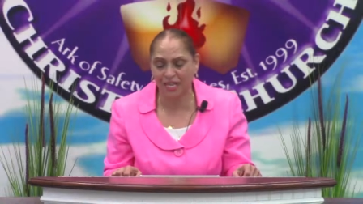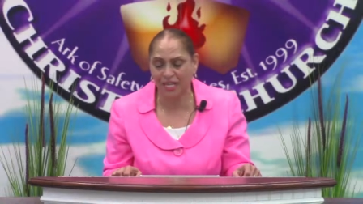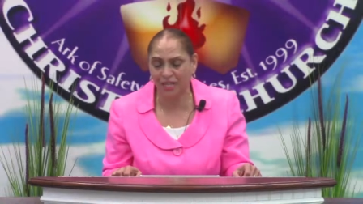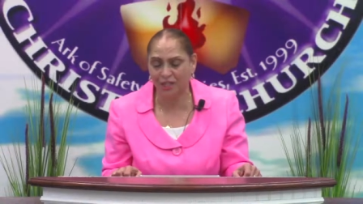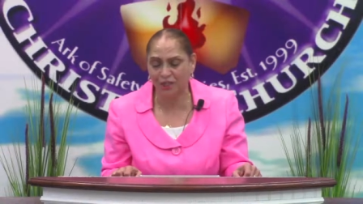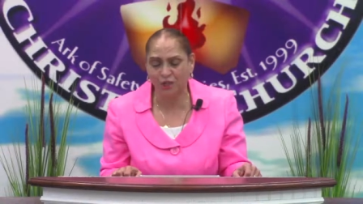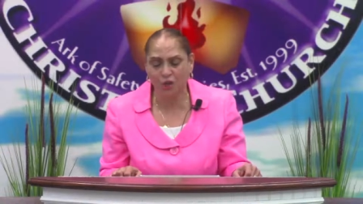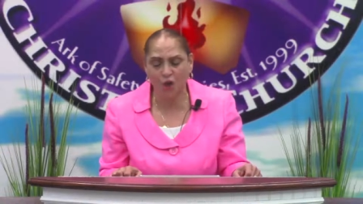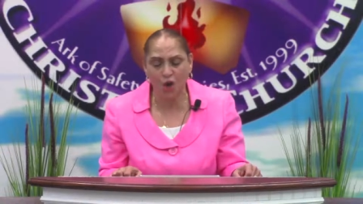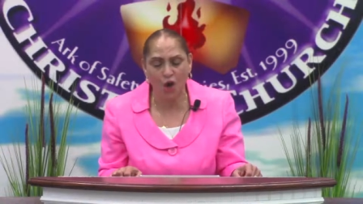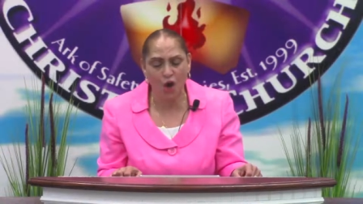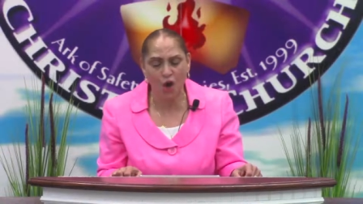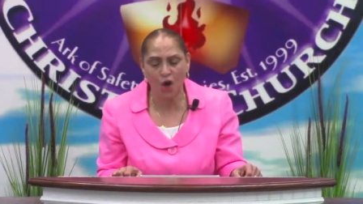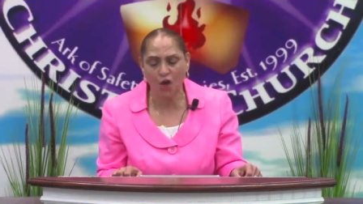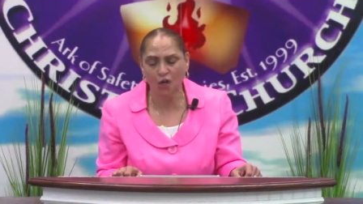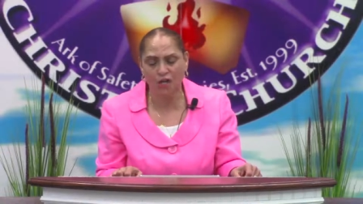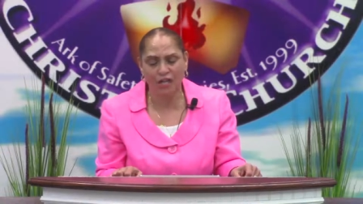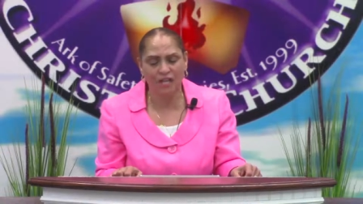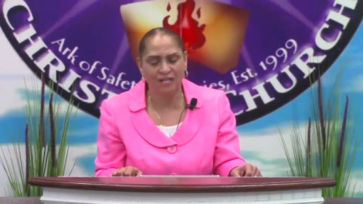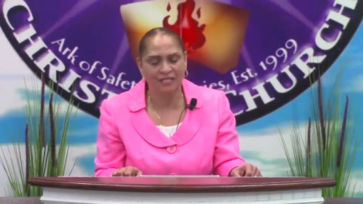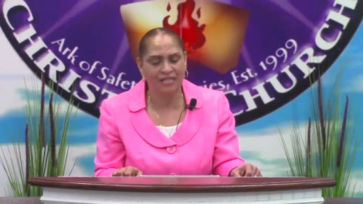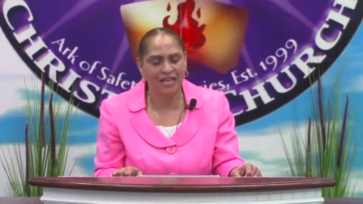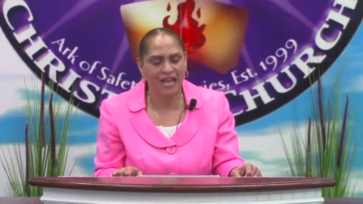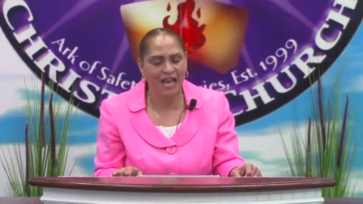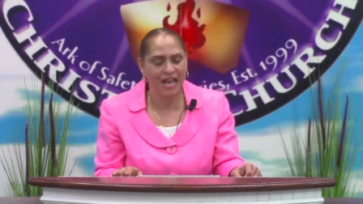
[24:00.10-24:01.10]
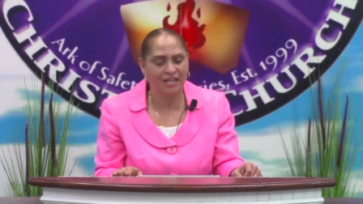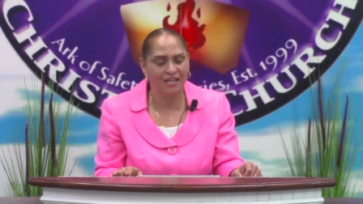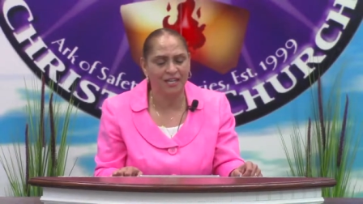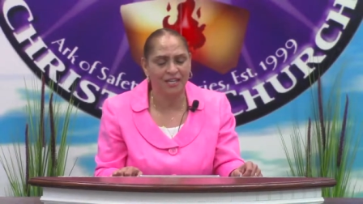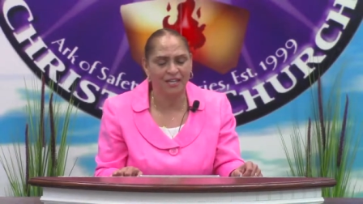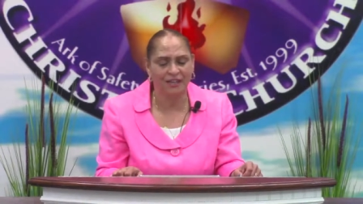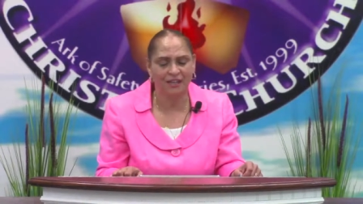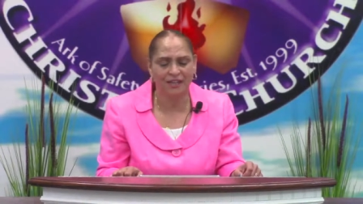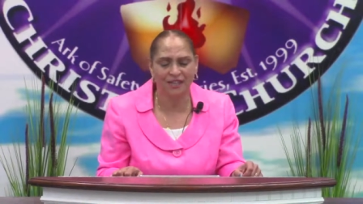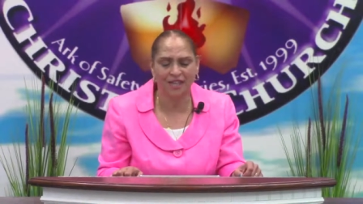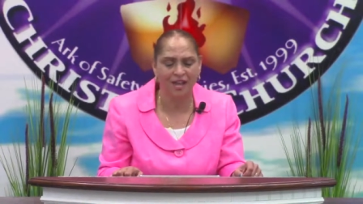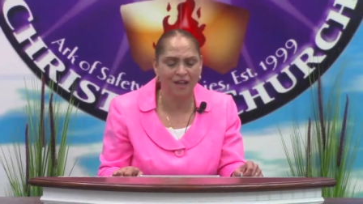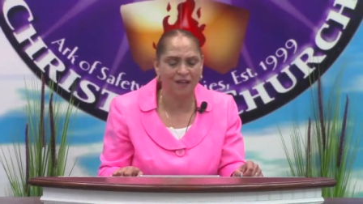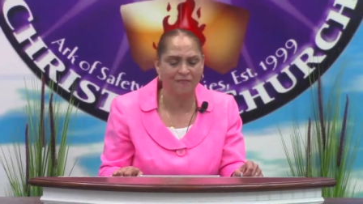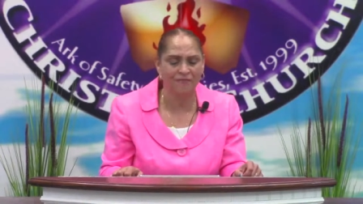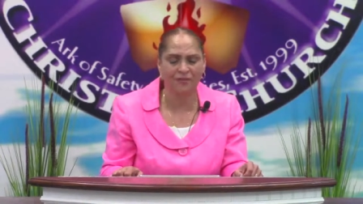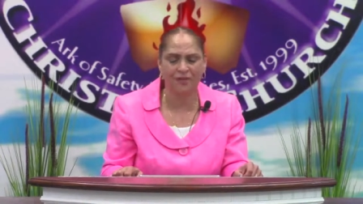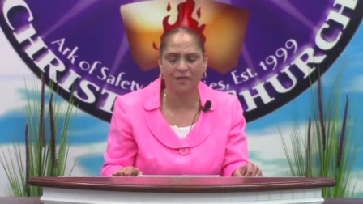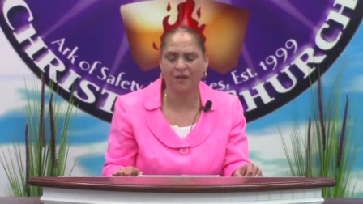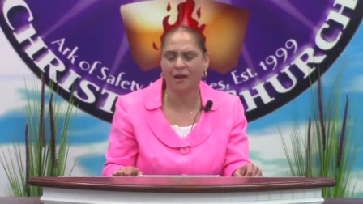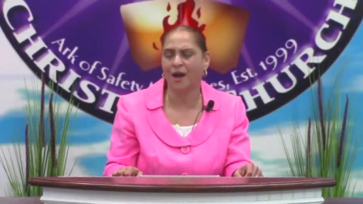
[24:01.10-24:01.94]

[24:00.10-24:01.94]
he taught us how to love